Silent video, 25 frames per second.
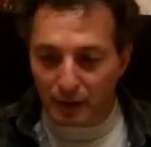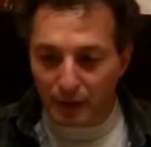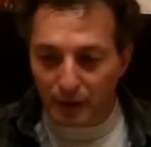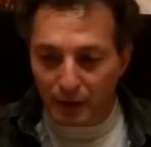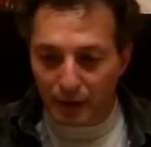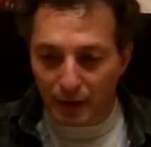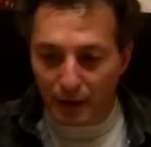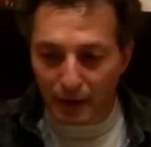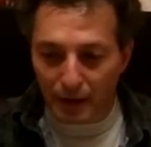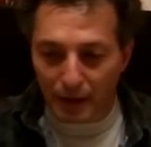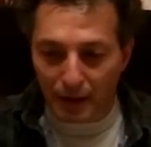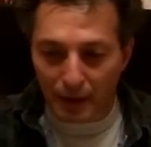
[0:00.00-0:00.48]

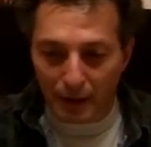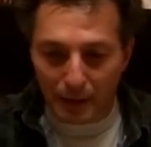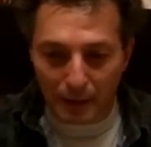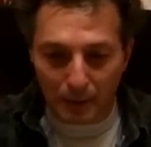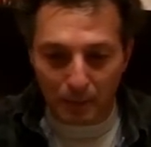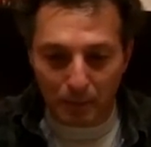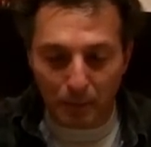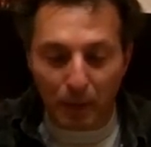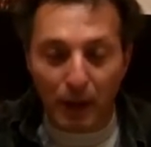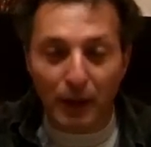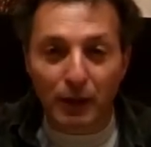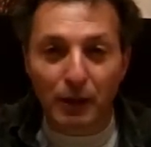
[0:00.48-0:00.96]

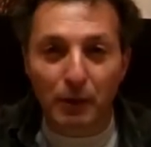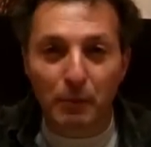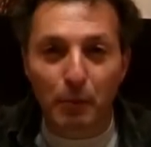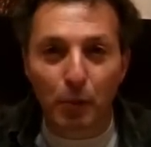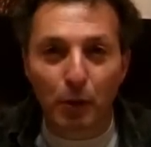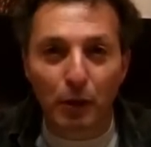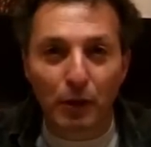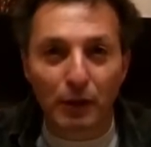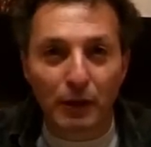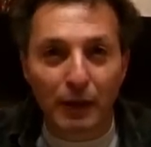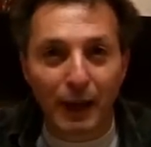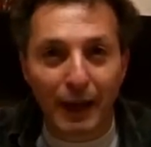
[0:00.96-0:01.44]
bite the
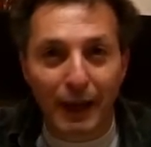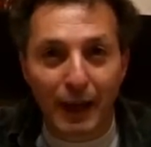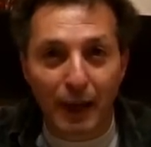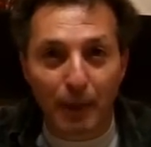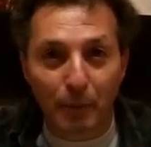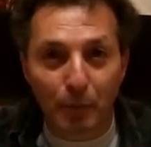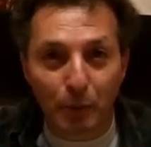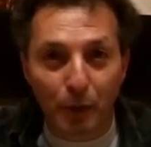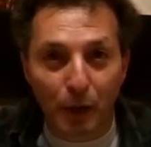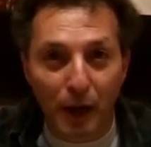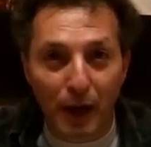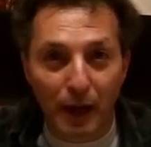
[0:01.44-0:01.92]
bullet and
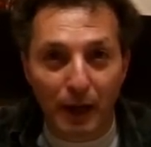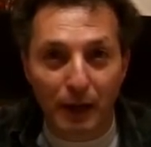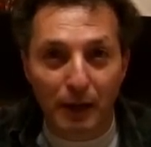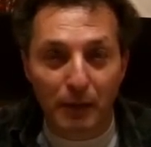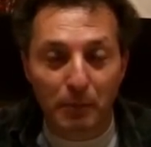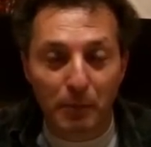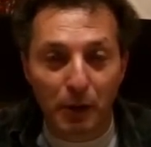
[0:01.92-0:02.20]
upgrade?